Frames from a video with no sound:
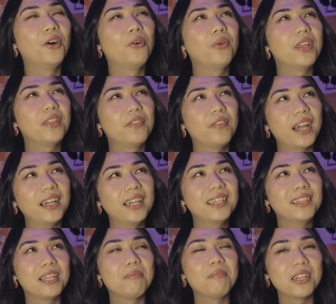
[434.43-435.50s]
With very
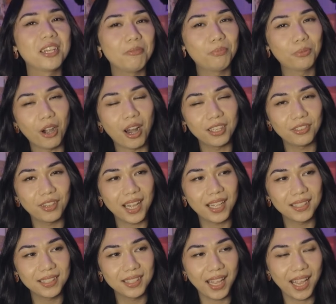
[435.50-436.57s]
limited
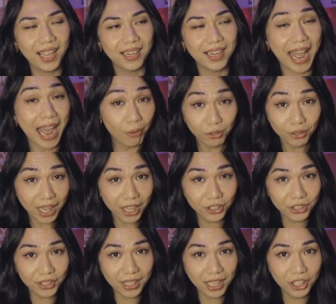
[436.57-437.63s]
progress in our
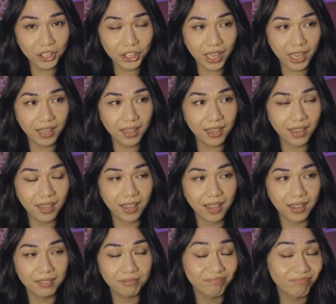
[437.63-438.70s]
legislation,
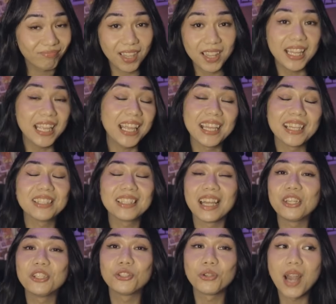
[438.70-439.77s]
the thing is,
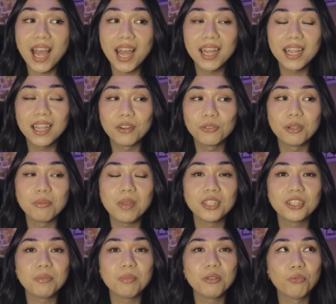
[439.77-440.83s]
drag
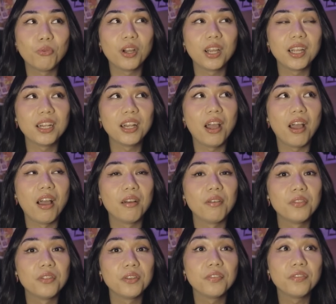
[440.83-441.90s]
remains to be one
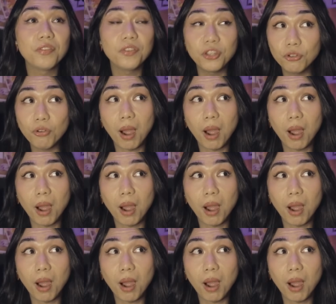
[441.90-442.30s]
of the few